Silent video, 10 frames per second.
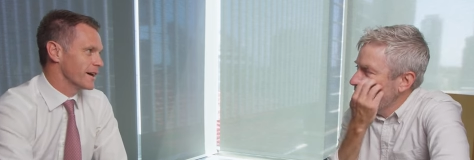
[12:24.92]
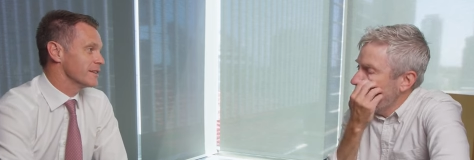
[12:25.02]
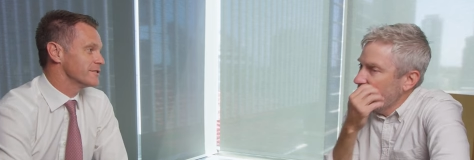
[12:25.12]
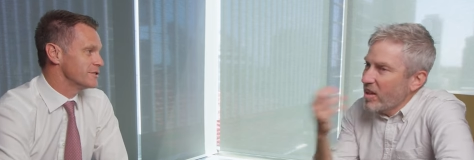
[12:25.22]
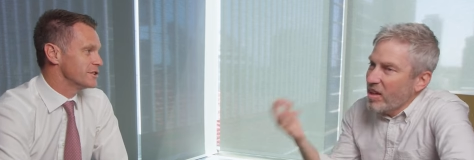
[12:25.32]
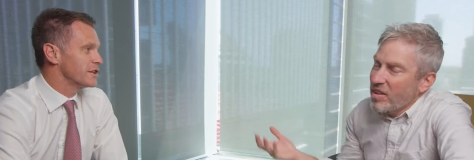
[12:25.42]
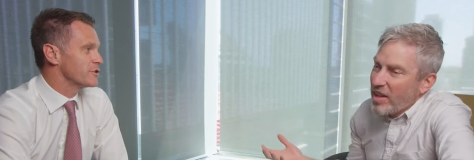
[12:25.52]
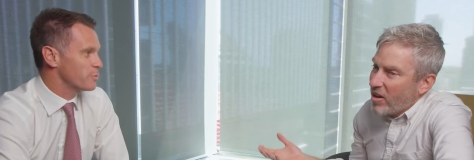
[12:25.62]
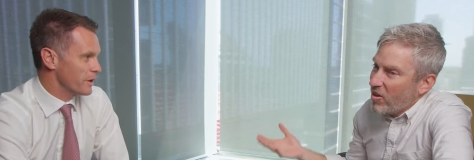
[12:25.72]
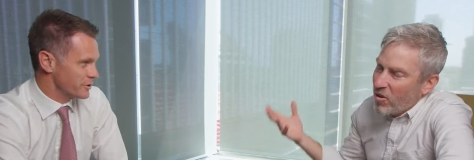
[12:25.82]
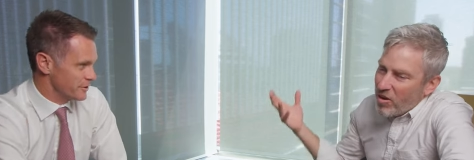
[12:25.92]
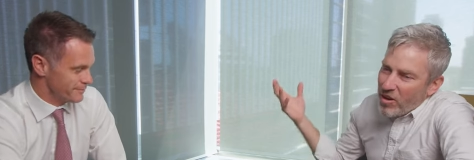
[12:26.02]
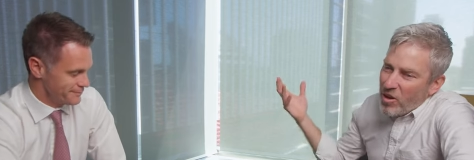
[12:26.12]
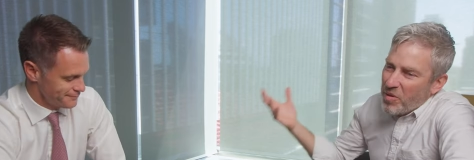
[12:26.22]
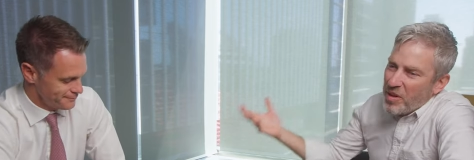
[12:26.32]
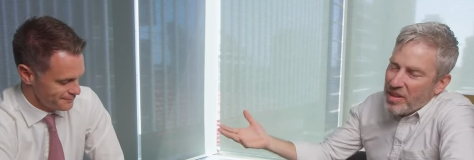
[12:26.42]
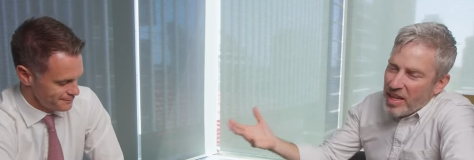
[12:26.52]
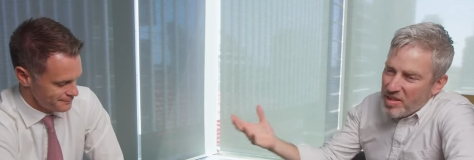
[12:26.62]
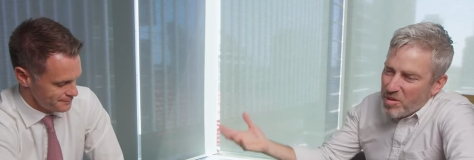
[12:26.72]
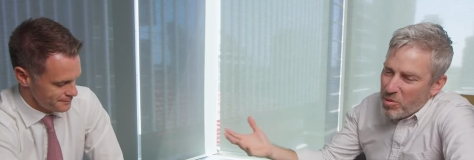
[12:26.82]
Speaker 1: and you need expression. That. And I think
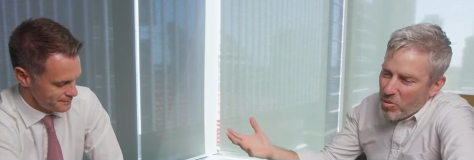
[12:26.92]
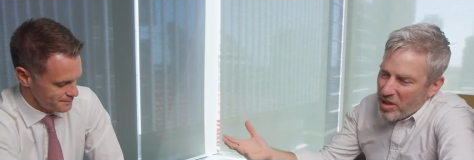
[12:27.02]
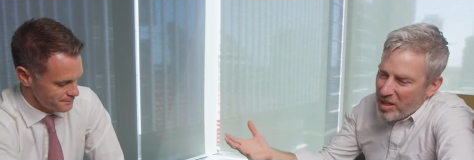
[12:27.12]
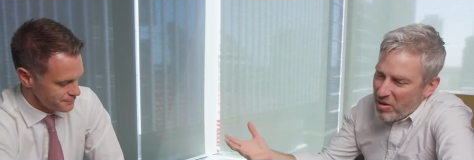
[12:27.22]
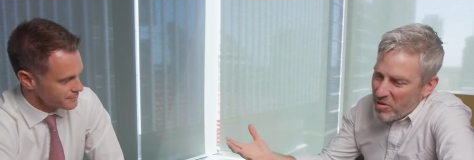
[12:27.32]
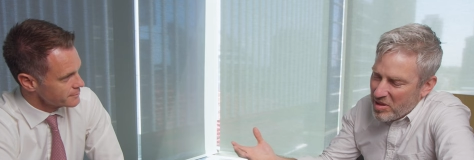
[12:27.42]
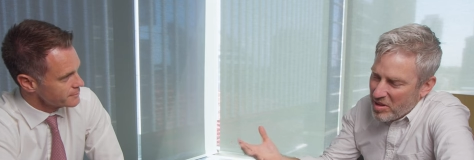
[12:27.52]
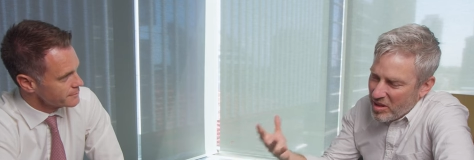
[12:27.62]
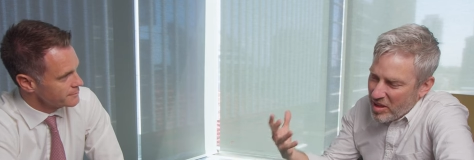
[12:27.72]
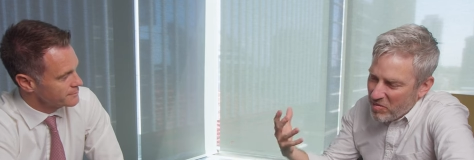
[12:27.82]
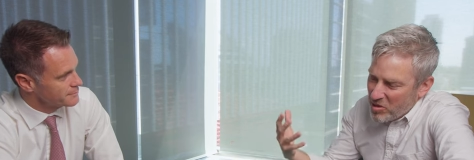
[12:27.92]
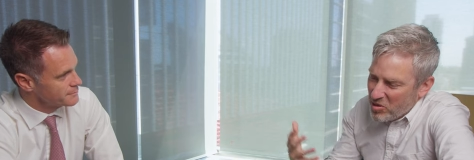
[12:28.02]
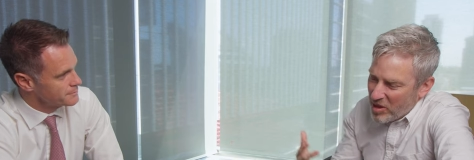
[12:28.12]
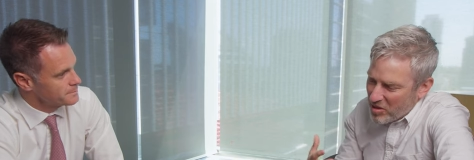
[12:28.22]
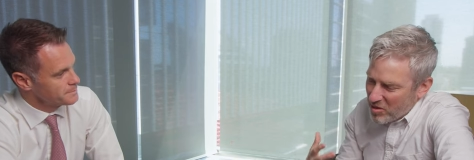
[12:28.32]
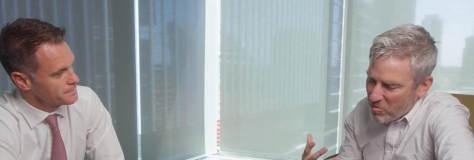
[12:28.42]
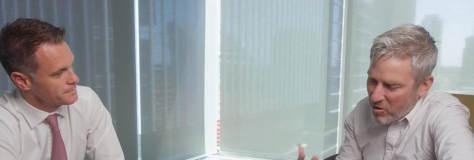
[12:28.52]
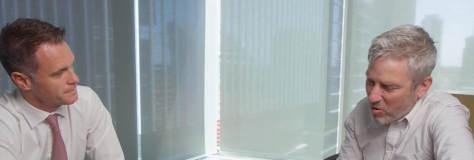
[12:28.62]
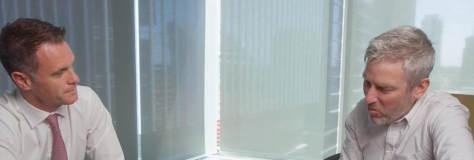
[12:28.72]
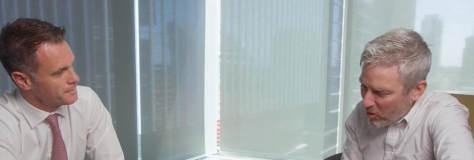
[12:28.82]
that's the point here is that the infrastructure is
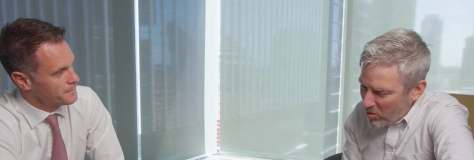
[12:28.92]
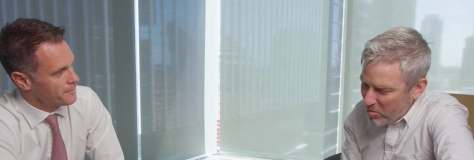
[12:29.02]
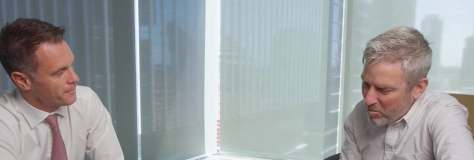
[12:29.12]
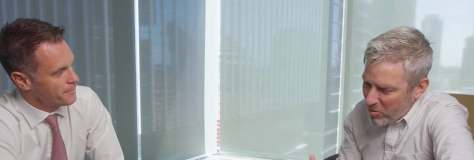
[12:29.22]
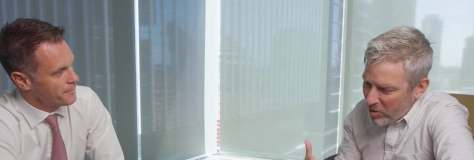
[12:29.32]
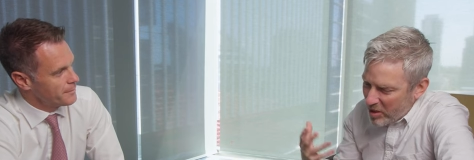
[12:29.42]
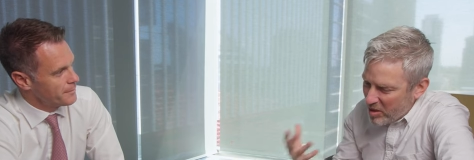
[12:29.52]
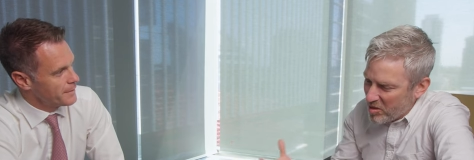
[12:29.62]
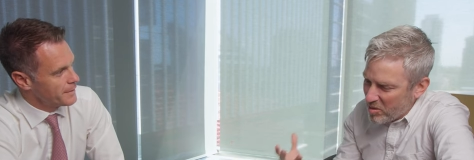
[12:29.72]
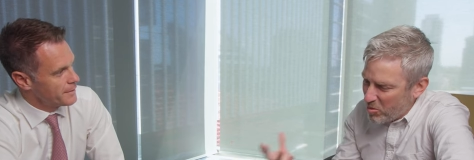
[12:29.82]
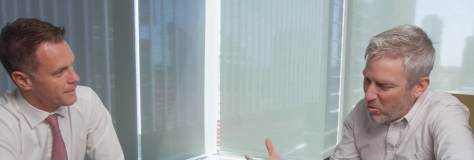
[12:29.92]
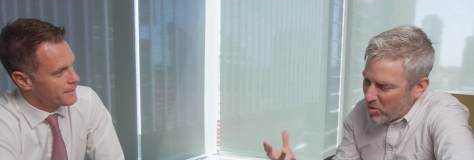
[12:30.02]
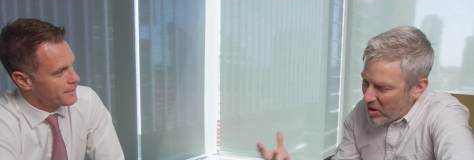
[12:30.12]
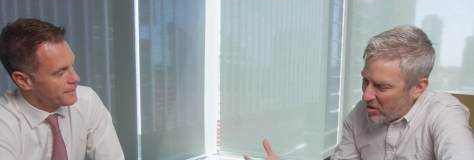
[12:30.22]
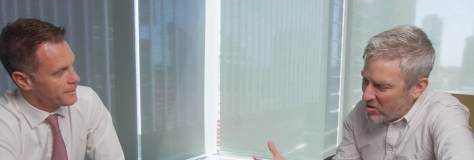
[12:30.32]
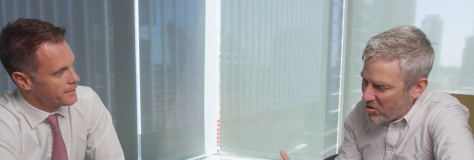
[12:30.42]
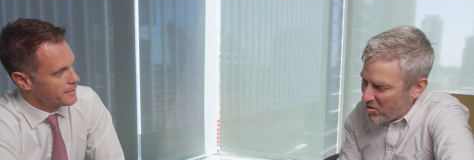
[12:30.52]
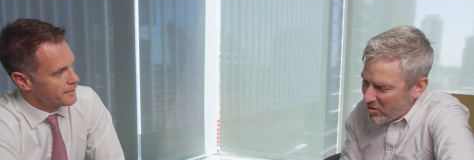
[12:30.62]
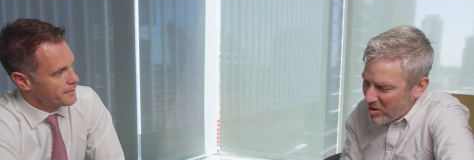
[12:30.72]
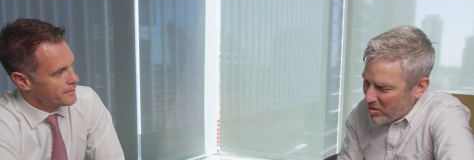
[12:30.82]
very welcome, but we need to support those that
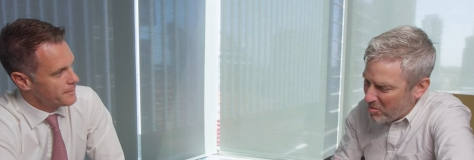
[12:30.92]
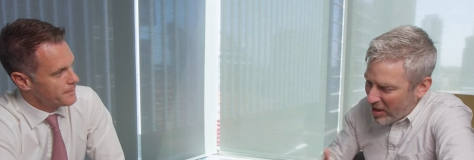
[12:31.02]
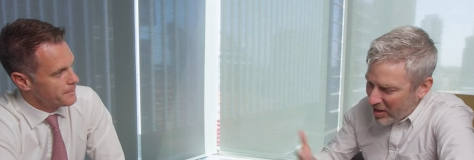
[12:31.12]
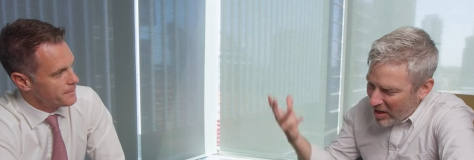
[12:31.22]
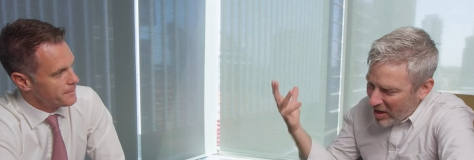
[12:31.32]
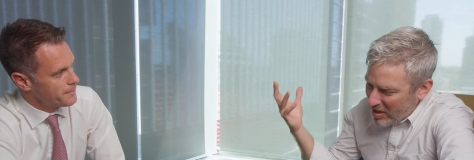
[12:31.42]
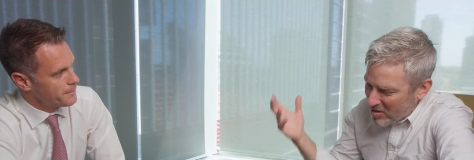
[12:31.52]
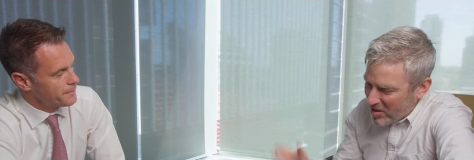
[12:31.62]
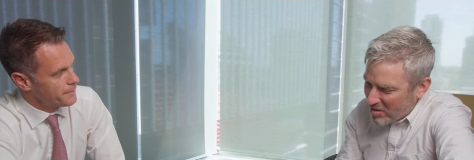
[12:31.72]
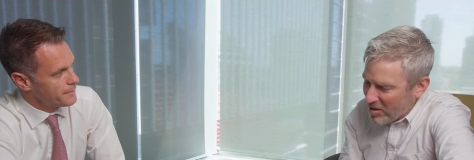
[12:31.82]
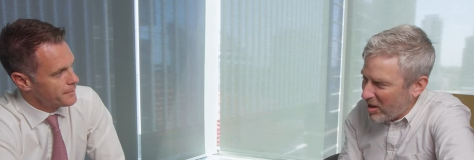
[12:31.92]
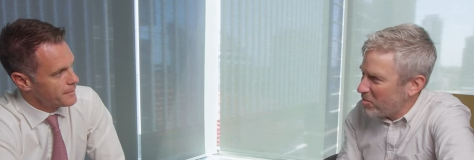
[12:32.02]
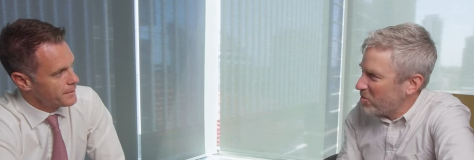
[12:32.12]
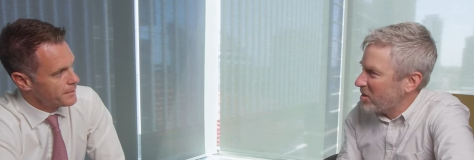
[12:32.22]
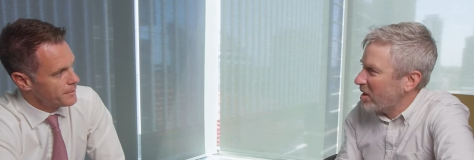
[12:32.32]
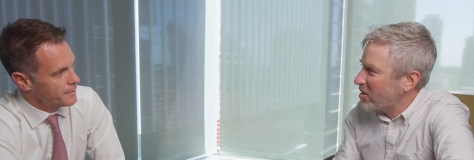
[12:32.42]
are in backyards and in clubs and